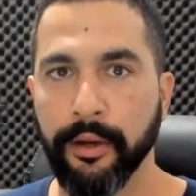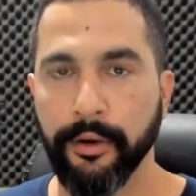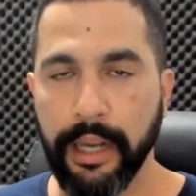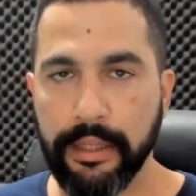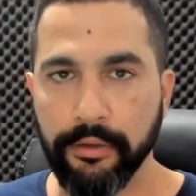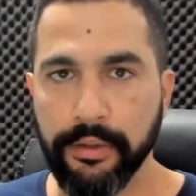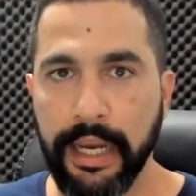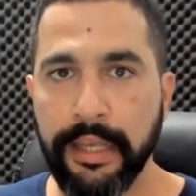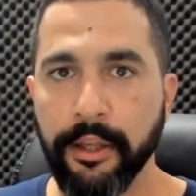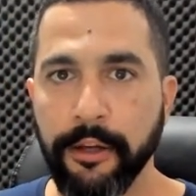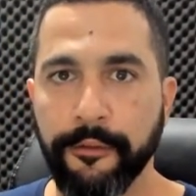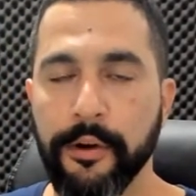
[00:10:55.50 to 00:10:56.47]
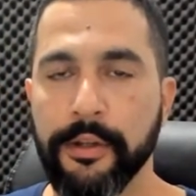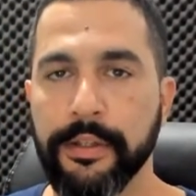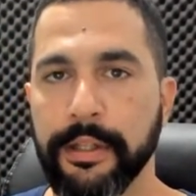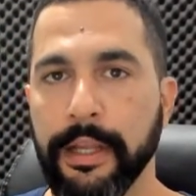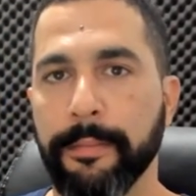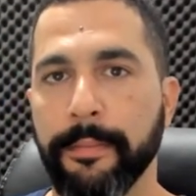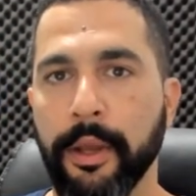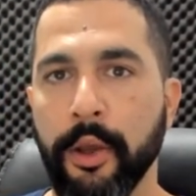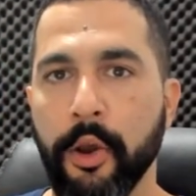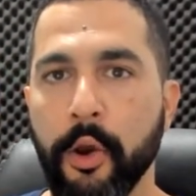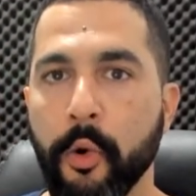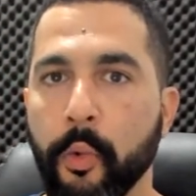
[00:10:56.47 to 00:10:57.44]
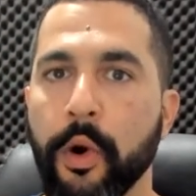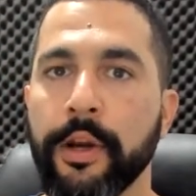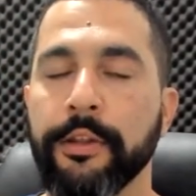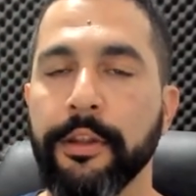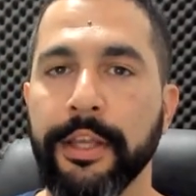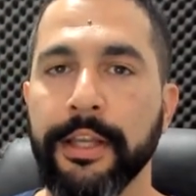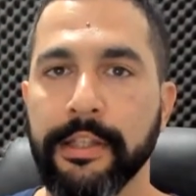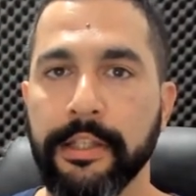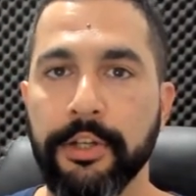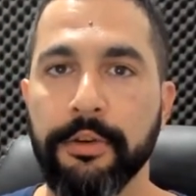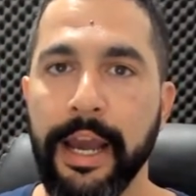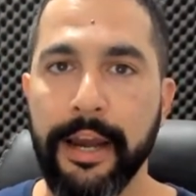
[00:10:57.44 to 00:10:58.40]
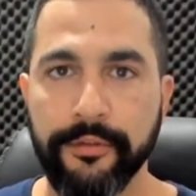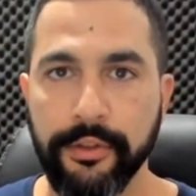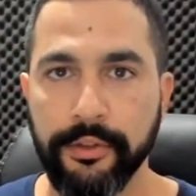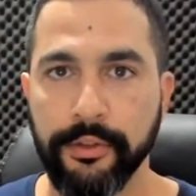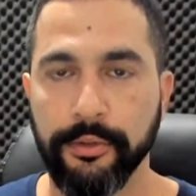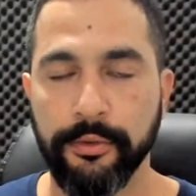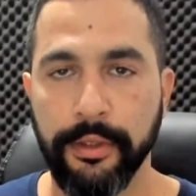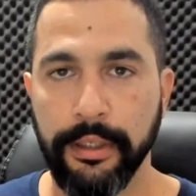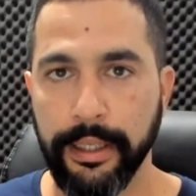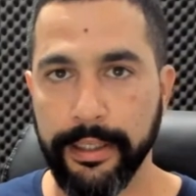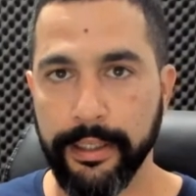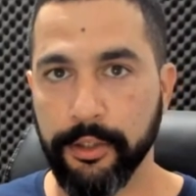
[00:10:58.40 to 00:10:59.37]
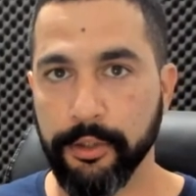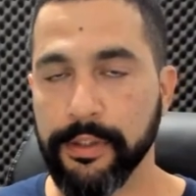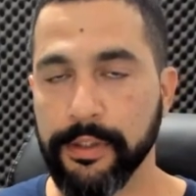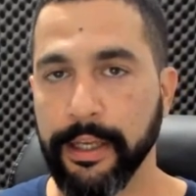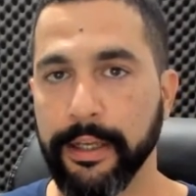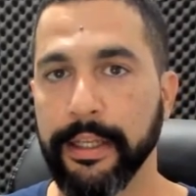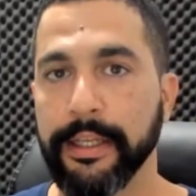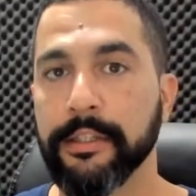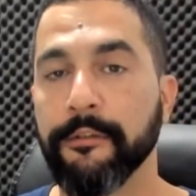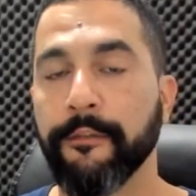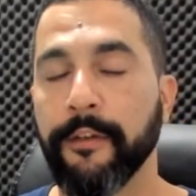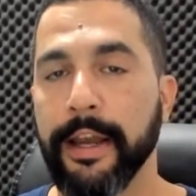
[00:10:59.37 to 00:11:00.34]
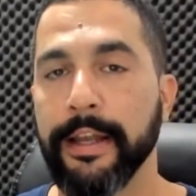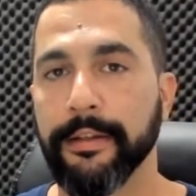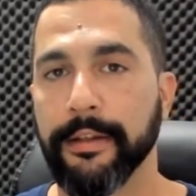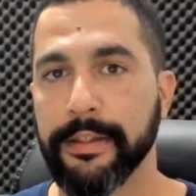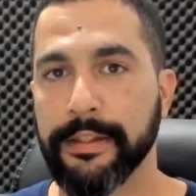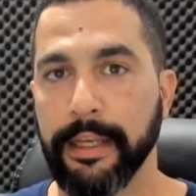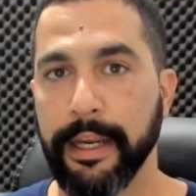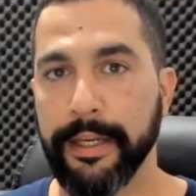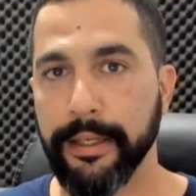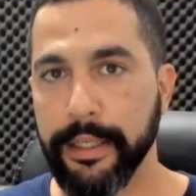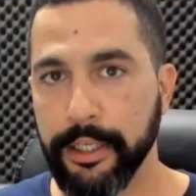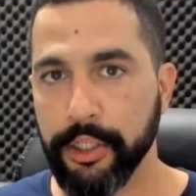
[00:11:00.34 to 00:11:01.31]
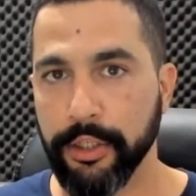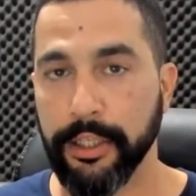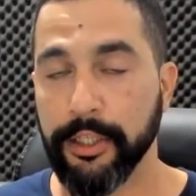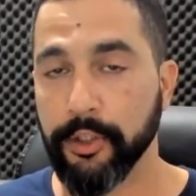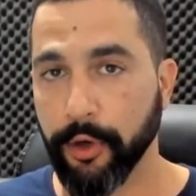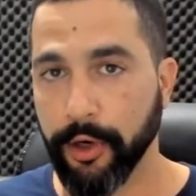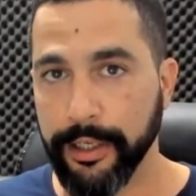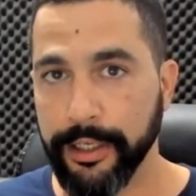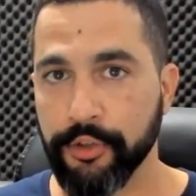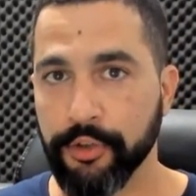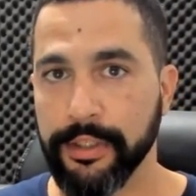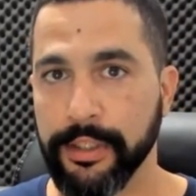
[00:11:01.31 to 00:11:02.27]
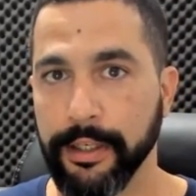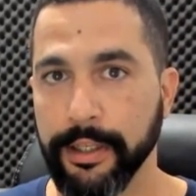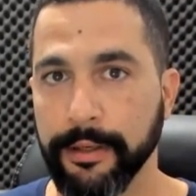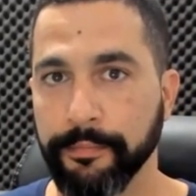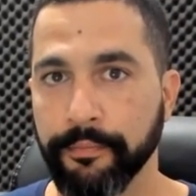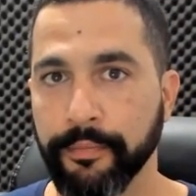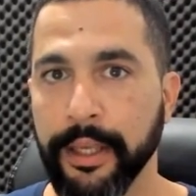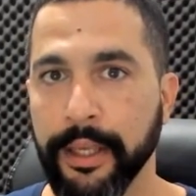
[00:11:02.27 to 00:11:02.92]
okay to take their first step one of the things that you have to do like you said is find a niche that you are interested in